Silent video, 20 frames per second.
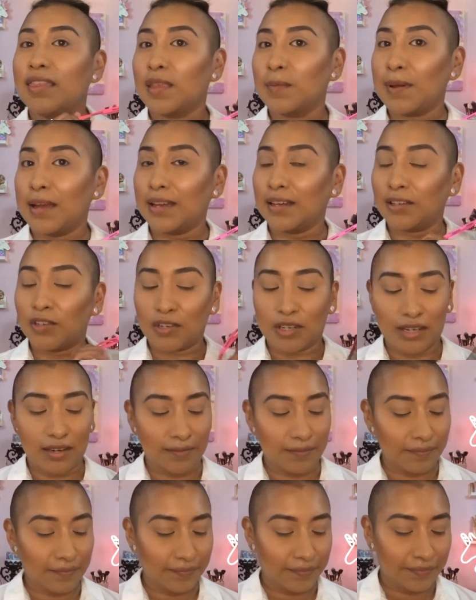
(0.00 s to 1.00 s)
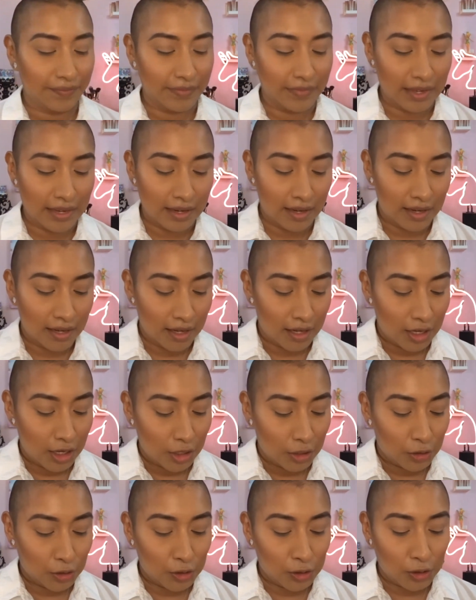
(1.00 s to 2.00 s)
the packaging.
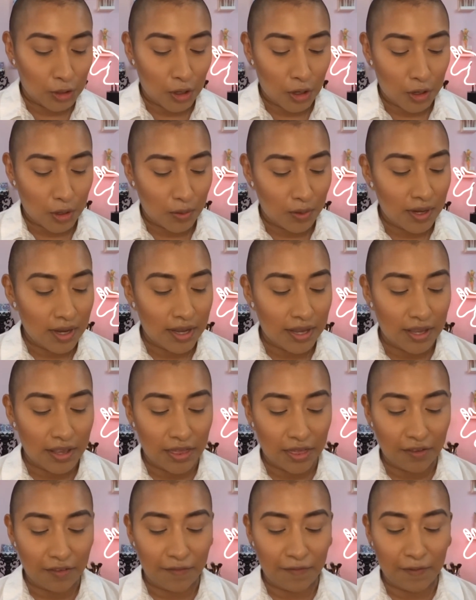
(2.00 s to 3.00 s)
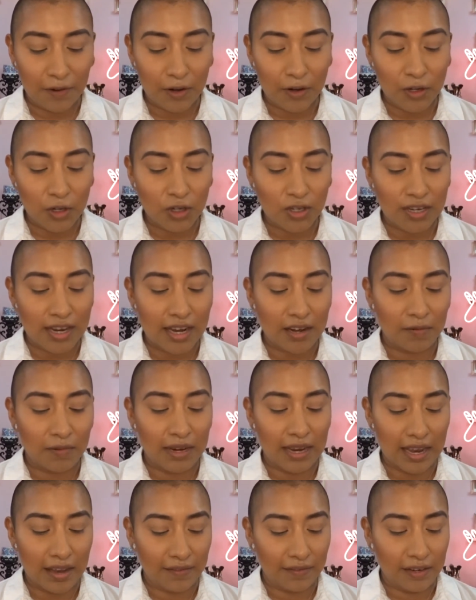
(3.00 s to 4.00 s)
So the first shadow we
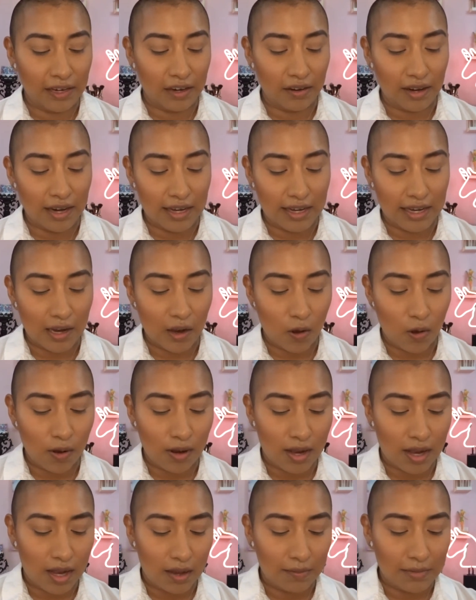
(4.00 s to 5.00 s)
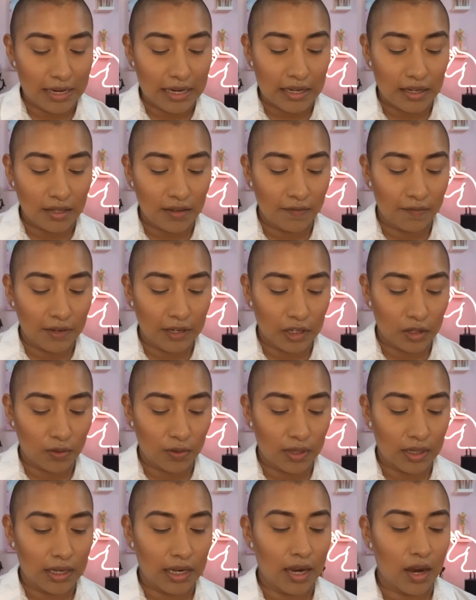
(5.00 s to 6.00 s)
have here, and they all come
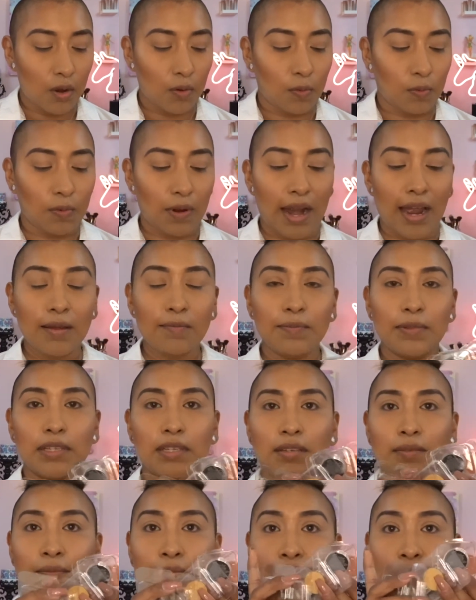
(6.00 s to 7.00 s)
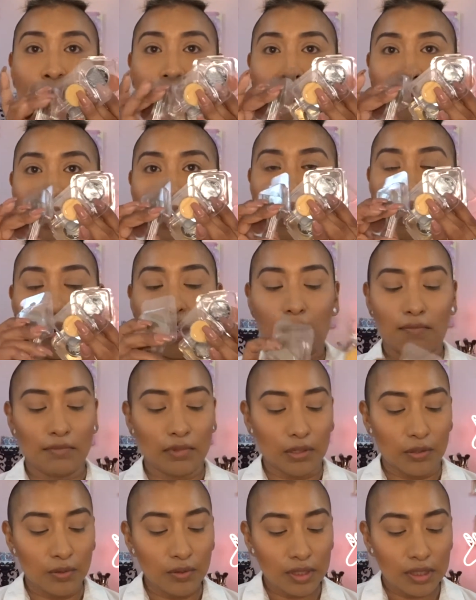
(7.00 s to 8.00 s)
individually wrapped. They all come
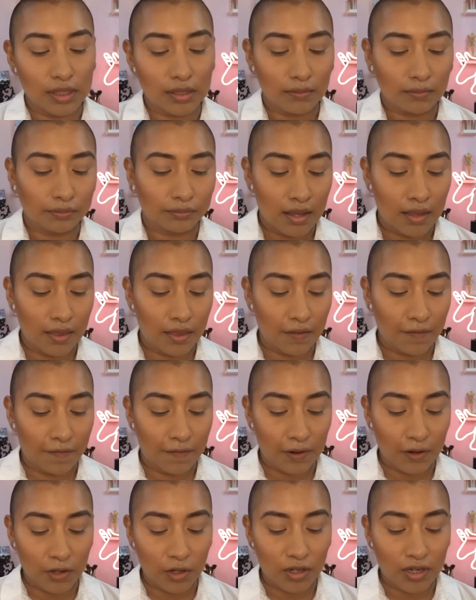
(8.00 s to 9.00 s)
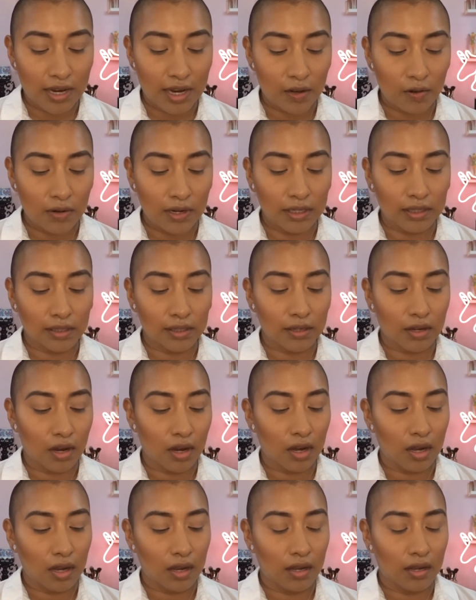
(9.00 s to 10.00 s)
loose. The first shadow is
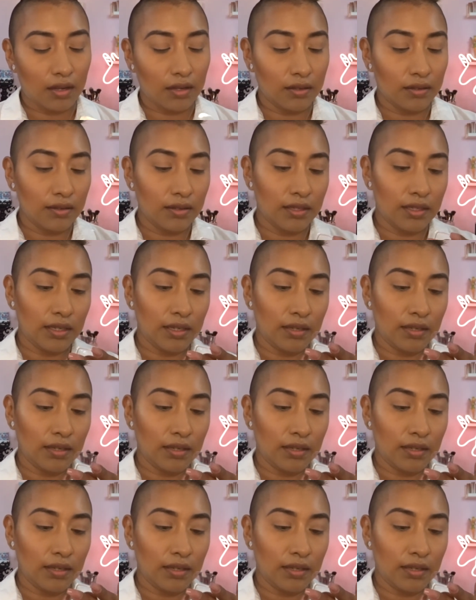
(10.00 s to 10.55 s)
called